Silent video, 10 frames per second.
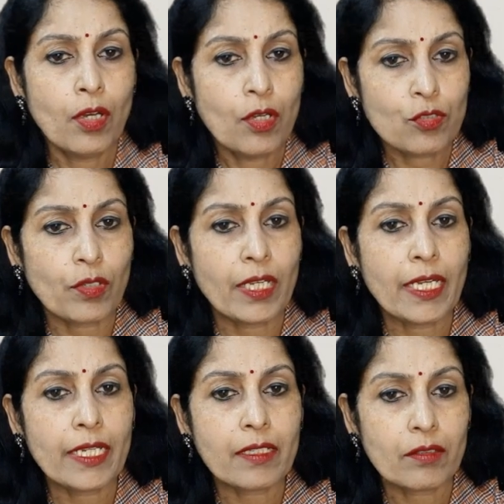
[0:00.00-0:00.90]
So
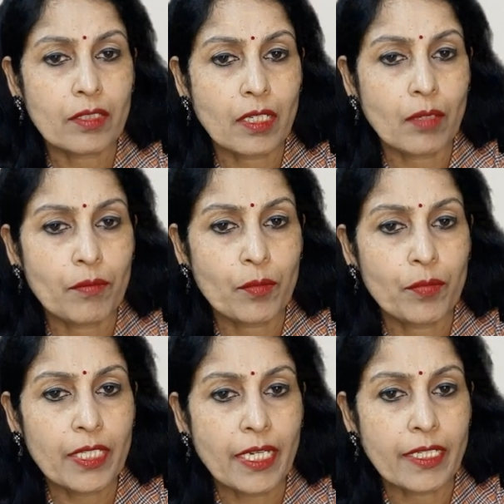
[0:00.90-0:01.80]
let the number
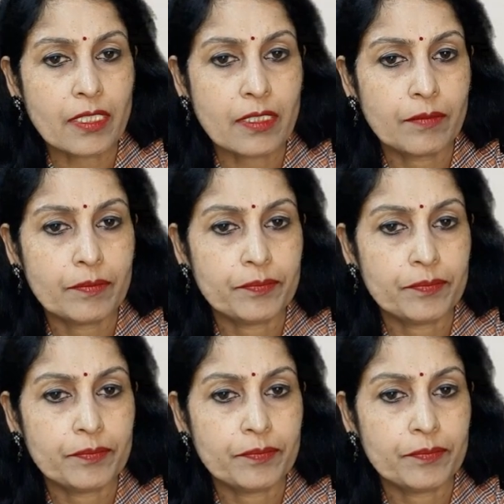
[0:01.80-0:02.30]
be x.